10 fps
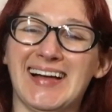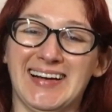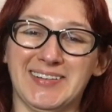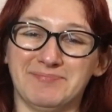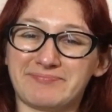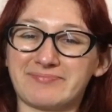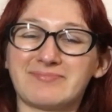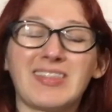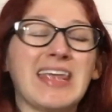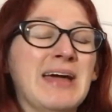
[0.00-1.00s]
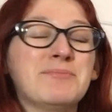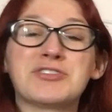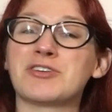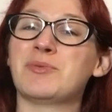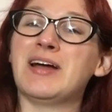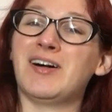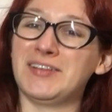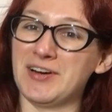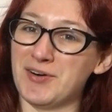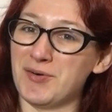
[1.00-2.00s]
um, I'm sure we
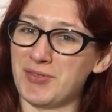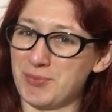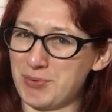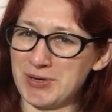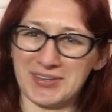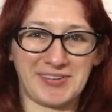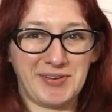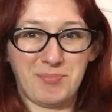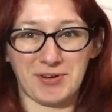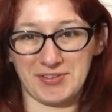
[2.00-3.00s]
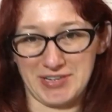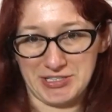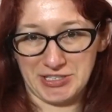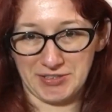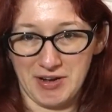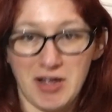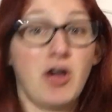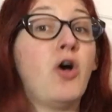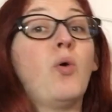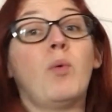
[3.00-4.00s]
all know the weird superstition
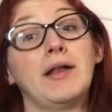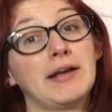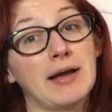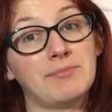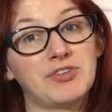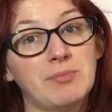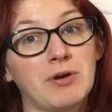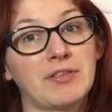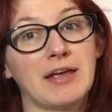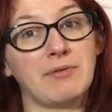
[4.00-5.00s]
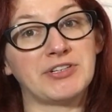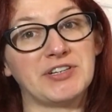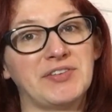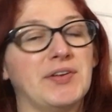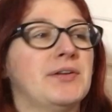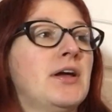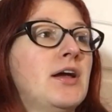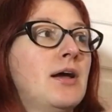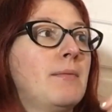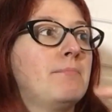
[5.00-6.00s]
when it comes to birthday wishes in,
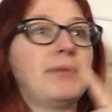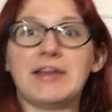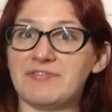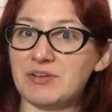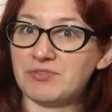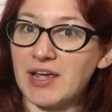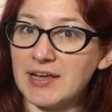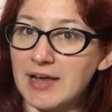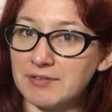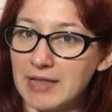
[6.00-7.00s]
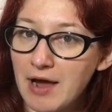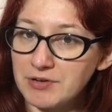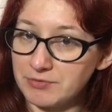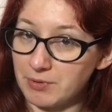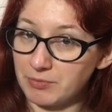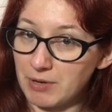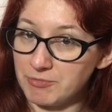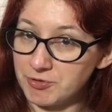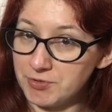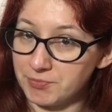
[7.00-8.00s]
but if you say it out loud, it won't
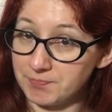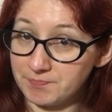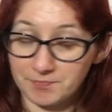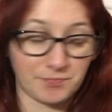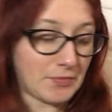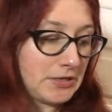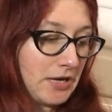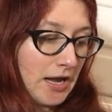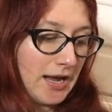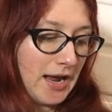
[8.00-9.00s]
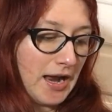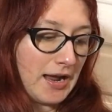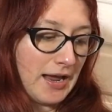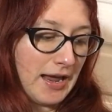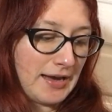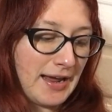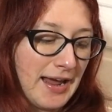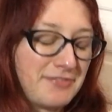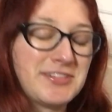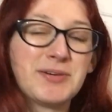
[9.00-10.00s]
come true. And I
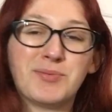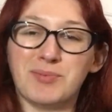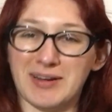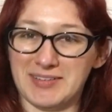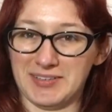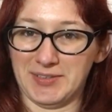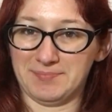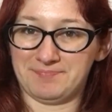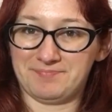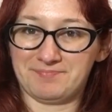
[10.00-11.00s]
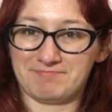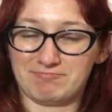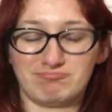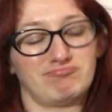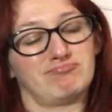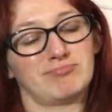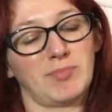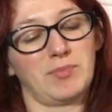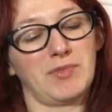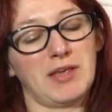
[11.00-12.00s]
have to wonder
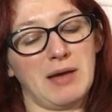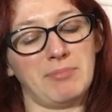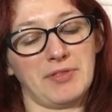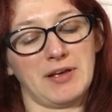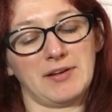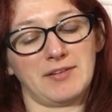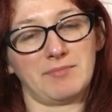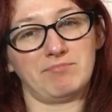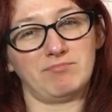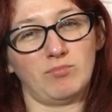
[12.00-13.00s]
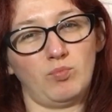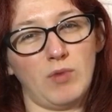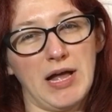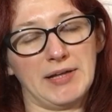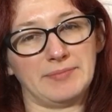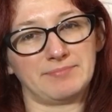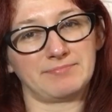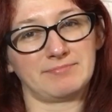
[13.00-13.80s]
a couple things. One,